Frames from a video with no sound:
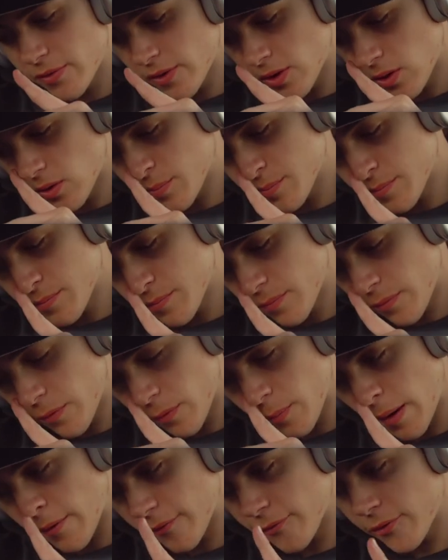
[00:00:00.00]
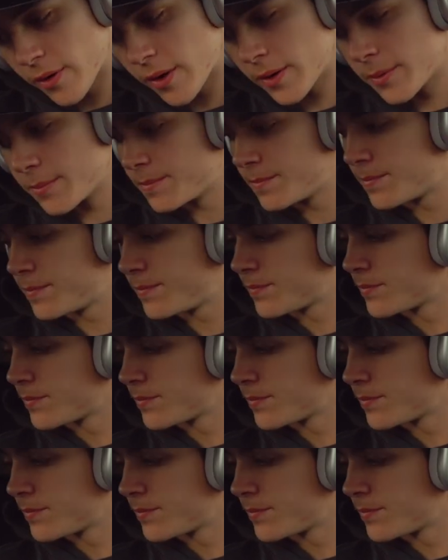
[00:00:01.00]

to film for my friend